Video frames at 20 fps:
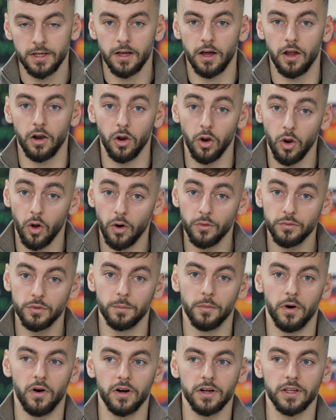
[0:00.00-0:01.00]
A lot of the
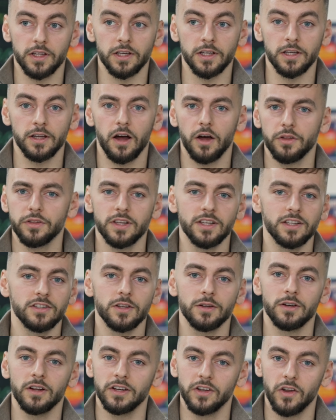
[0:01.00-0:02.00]
market, I think it's
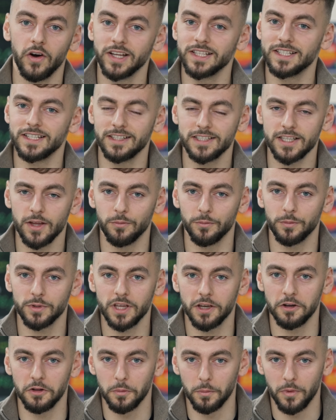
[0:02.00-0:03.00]
something like
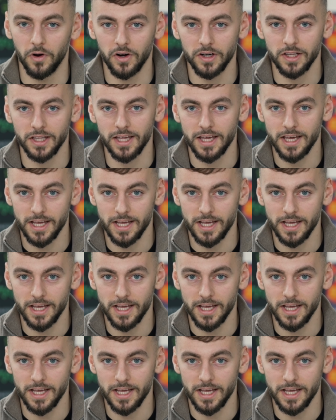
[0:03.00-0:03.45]
97% of the market